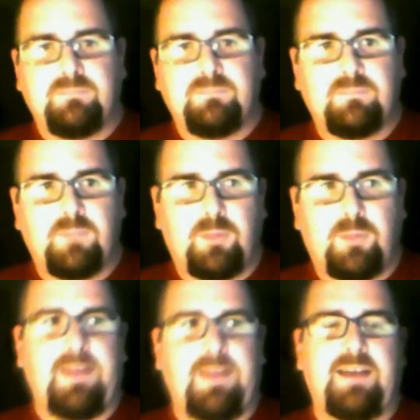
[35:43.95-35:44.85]

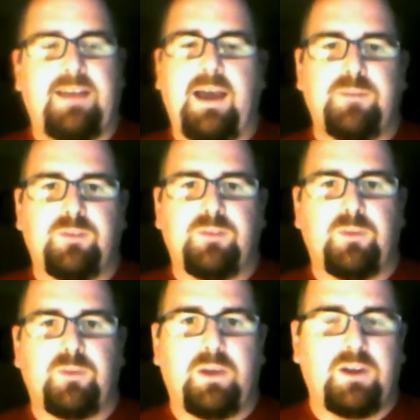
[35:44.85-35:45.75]
three times from the
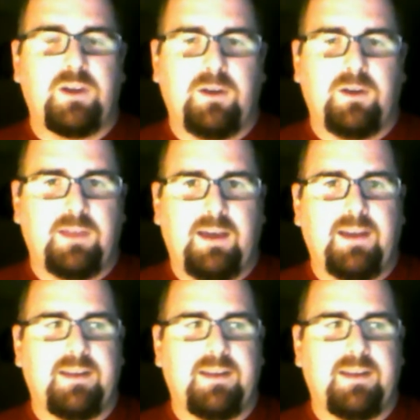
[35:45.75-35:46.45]
one yard line